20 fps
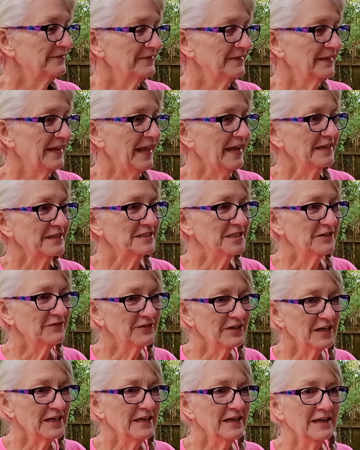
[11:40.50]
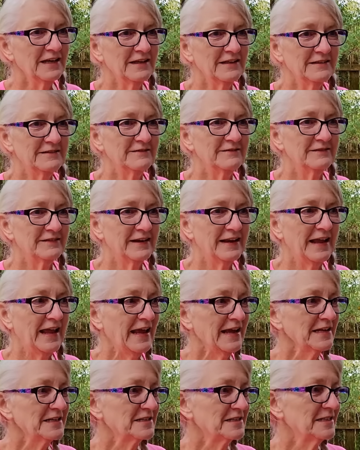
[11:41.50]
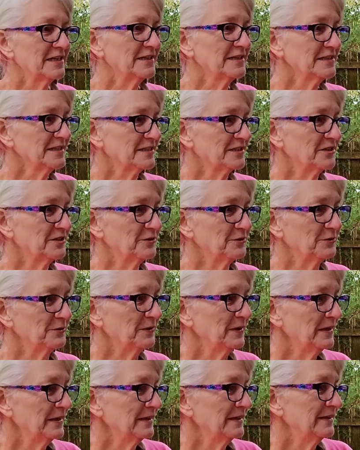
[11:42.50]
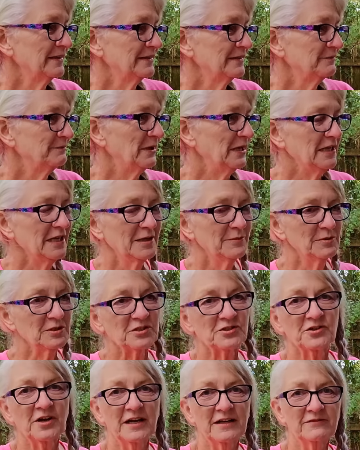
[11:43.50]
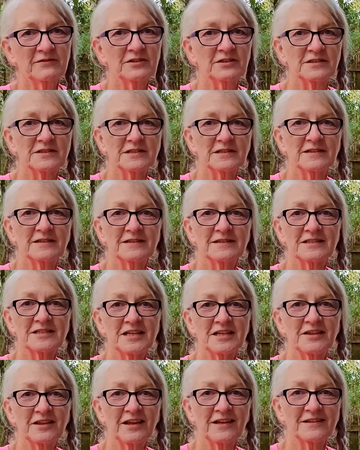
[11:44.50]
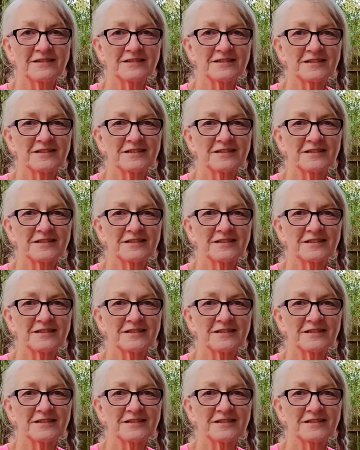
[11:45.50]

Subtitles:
activity and access to being able to travel and see things.